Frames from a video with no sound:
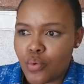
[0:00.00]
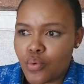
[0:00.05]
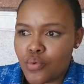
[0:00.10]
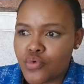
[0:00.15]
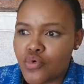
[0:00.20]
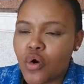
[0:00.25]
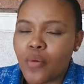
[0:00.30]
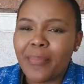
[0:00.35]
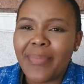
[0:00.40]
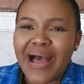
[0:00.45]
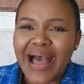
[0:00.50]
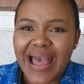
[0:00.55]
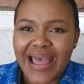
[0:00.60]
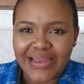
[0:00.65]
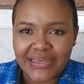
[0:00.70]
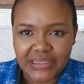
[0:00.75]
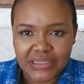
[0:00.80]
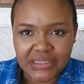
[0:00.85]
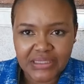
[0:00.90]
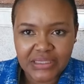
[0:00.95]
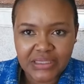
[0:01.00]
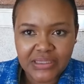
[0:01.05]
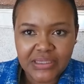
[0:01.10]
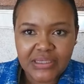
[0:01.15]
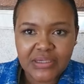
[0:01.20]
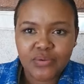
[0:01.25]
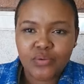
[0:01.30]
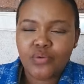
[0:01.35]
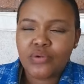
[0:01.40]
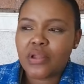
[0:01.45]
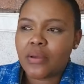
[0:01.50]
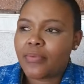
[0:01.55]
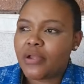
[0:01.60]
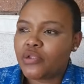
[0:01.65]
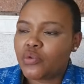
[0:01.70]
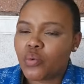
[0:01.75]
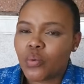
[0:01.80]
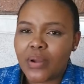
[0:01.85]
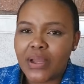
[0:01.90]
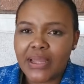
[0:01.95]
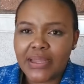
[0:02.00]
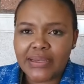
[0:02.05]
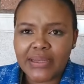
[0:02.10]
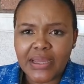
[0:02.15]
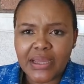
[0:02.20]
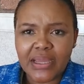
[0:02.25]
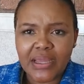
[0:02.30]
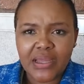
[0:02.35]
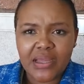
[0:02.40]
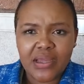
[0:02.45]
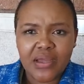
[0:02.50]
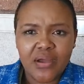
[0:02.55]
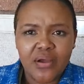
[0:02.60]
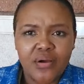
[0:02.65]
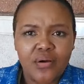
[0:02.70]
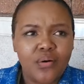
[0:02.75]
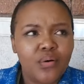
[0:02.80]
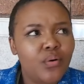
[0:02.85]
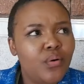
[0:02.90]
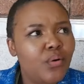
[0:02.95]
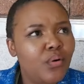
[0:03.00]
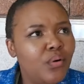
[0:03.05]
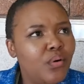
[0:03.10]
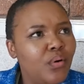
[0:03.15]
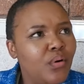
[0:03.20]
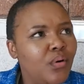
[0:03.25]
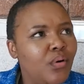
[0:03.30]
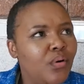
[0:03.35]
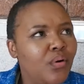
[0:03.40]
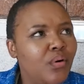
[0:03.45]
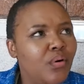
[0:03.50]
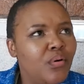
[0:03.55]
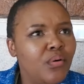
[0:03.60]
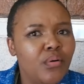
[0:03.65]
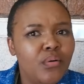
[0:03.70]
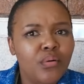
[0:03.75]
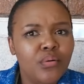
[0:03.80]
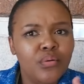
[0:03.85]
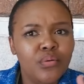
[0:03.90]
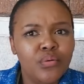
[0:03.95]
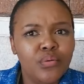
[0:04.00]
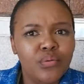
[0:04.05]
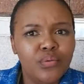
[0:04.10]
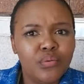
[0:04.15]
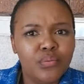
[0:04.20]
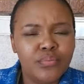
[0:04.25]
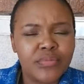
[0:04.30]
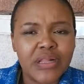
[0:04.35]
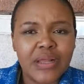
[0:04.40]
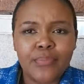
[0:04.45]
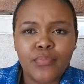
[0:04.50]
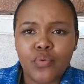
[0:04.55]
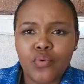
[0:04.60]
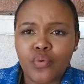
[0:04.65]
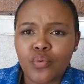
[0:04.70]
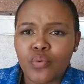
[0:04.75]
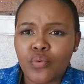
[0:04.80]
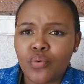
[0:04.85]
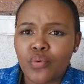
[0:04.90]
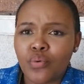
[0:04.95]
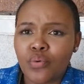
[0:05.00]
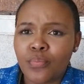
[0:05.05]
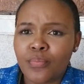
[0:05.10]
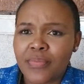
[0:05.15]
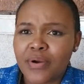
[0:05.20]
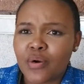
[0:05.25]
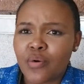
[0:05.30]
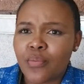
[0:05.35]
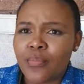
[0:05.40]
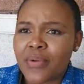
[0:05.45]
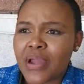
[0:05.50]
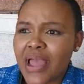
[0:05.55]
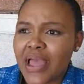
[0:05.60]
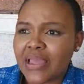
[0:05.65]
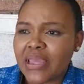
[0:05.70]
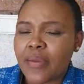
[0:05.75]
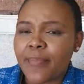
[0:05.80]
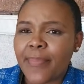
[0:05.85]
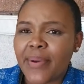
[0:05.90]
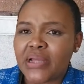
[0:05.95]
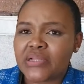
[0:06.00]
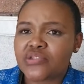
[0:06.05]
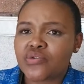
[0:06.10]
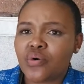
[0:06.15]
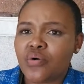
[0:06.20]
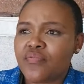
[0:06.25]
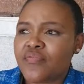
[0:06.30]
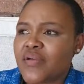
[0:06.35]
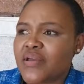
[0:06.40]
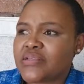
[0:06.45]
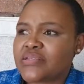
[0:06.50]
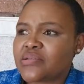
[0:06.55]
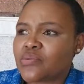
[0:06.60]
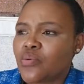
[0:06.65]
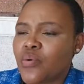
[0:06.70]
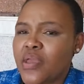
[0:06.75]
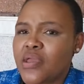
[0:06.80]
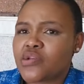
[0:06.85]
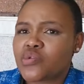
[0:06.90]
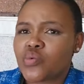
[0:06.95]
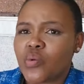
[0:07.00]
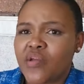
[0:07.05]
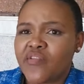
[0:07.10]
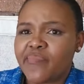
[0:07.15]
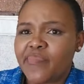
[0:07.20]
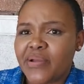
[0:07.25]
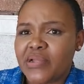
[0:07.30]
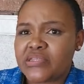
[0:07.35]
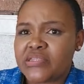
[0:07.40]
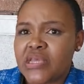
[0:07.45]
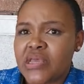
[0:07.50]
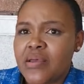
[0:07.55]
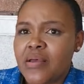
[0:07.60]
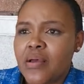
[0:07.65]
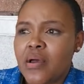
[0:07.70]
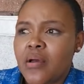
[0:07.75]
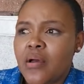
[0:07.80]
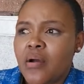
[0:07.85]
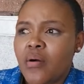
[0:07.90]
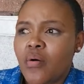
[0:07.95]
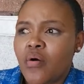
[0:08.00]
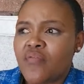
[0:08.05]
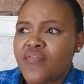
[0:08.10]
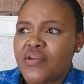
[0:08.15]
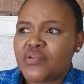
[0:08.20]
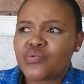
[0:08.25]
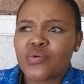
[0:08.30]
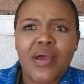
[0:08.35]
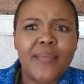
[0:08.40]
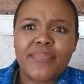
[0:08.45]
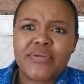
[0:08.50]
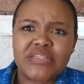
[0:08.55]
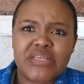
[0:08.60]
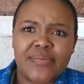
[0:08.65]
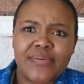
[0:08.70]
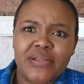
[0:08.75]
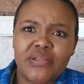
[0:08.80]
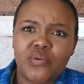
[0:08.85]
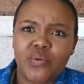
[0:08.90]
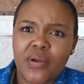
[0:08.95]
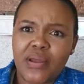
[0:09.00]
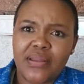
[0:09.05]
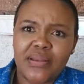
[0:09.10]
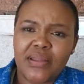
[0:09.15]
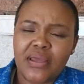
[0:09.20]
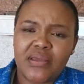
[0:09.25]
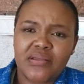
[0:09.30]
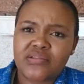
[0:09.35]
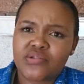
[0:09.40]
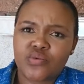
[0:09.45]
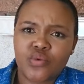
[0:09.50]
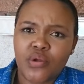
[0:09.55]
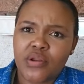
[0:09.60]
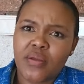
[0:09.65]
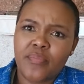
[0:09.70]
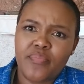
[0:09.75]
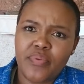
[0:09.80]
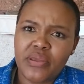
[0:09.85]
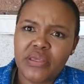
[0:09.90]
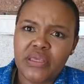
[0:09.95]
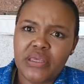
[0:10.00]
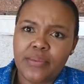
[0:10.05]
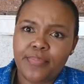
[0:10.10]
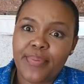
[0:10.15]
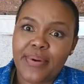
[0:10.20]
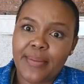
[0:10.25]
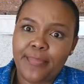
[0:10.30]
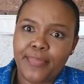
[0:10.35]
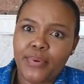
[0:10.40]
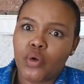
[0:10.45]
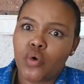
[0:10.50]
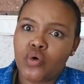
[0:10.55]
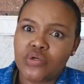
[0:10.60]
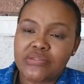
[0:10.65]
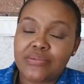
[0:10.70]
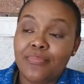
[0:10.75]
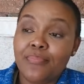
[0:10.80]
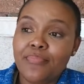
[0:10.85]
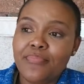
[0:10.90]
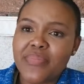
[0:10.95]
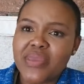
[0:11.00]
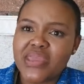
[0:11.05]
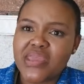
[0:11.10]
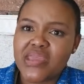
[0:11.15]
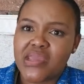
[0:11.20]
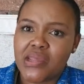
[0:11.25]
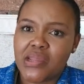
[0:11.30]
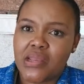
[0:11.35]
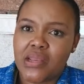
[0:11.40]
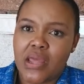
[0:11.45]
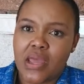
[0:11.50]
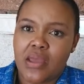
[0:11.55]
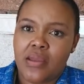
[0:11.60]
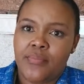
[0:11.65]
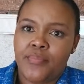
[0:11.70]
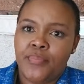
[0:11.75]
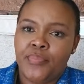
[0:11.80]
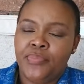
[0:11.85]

unobani unabantwana or mhlambe kumkakhe but obvious ku ex wife but obviously uhambisa Sabantuana. it's not a biggie but because mina